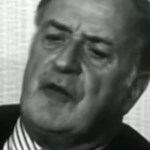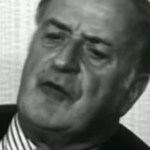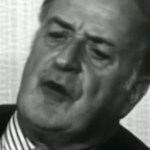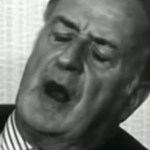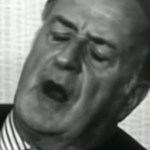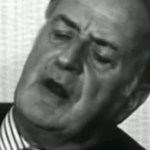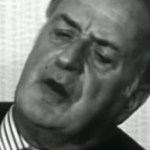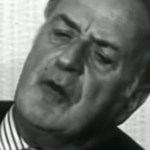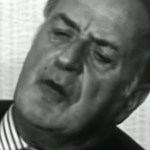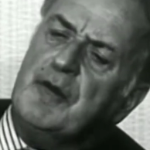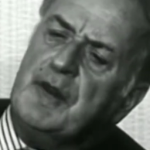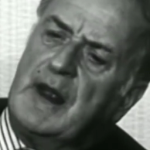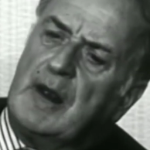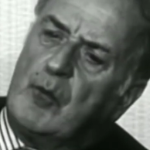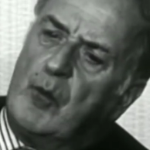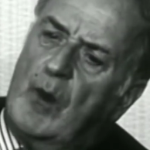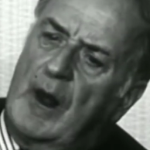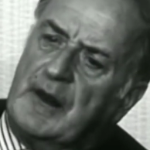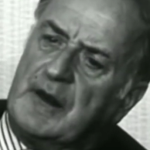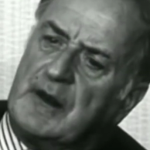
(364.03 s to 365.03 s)
So I don't
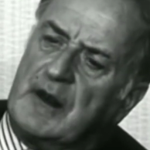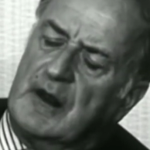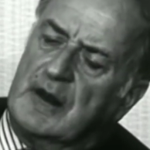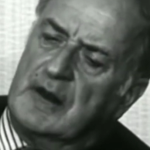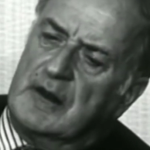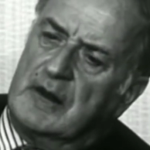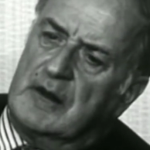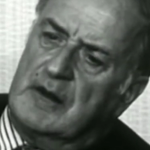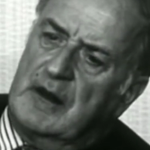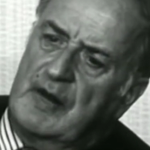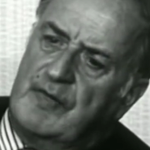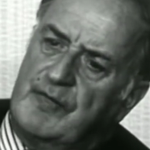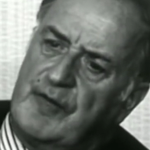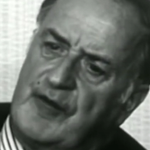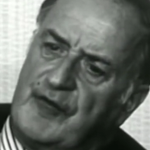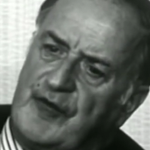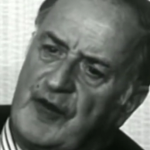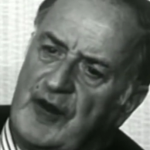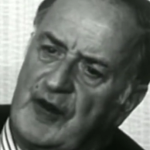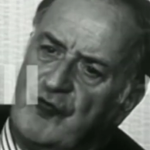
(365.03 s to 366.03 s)
think one can
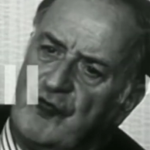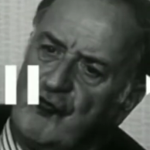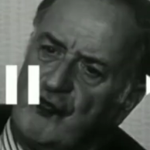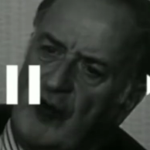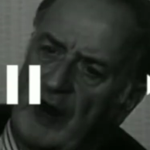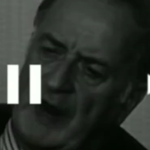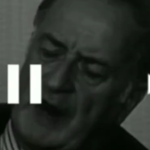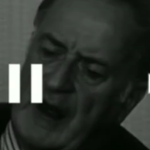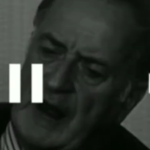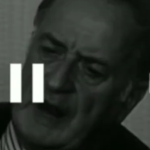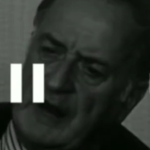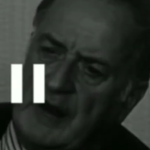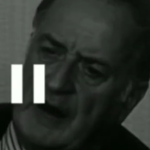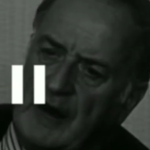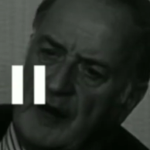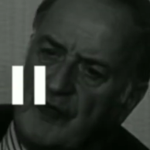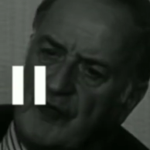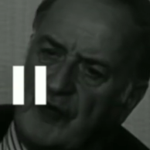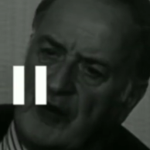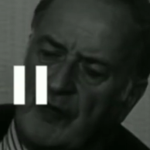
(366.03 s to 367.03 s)
envisage an
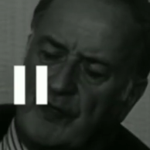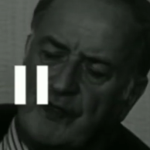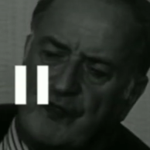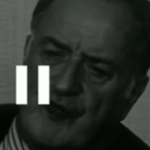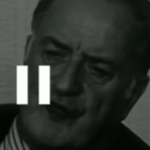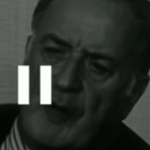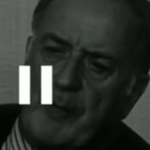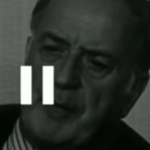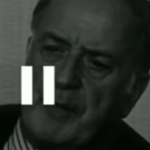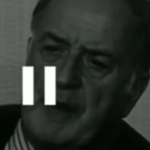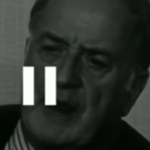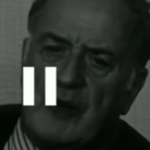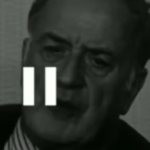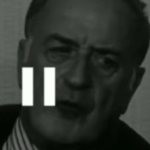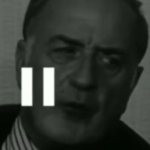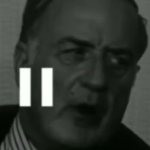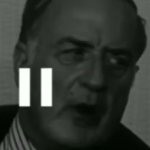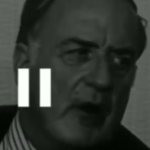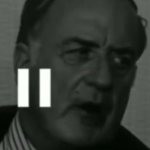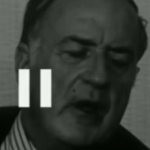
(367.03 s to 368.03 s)
idealistic of jumping
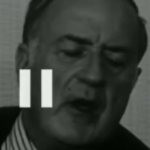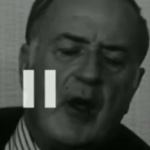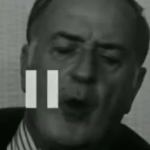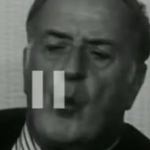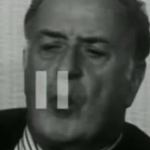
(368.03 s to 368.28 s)
to a